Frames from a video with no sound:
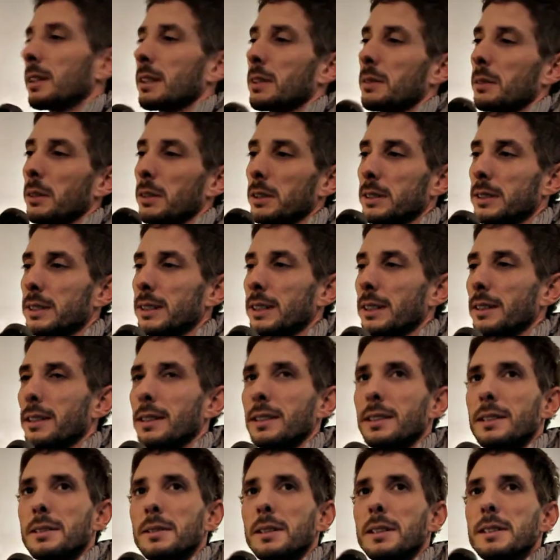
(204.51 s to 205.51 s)
crossing the
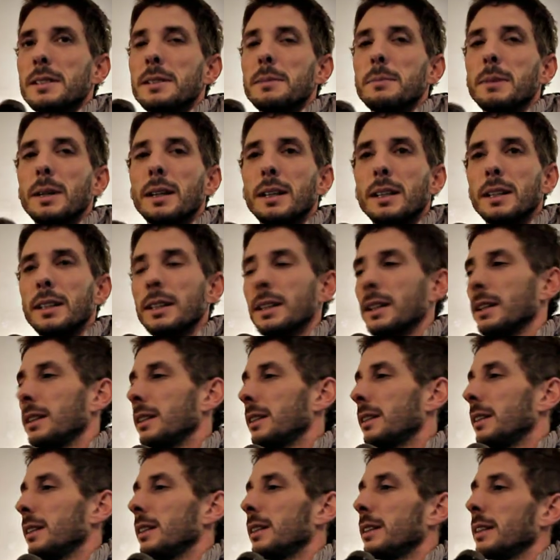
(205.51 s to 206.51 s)

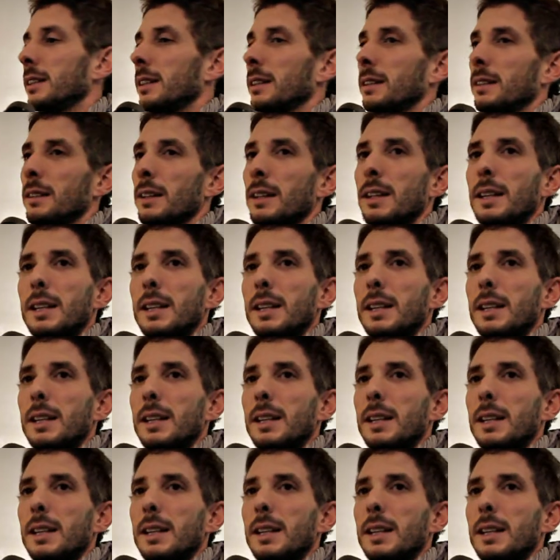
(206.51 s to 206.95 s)
Trans-Himalaya and,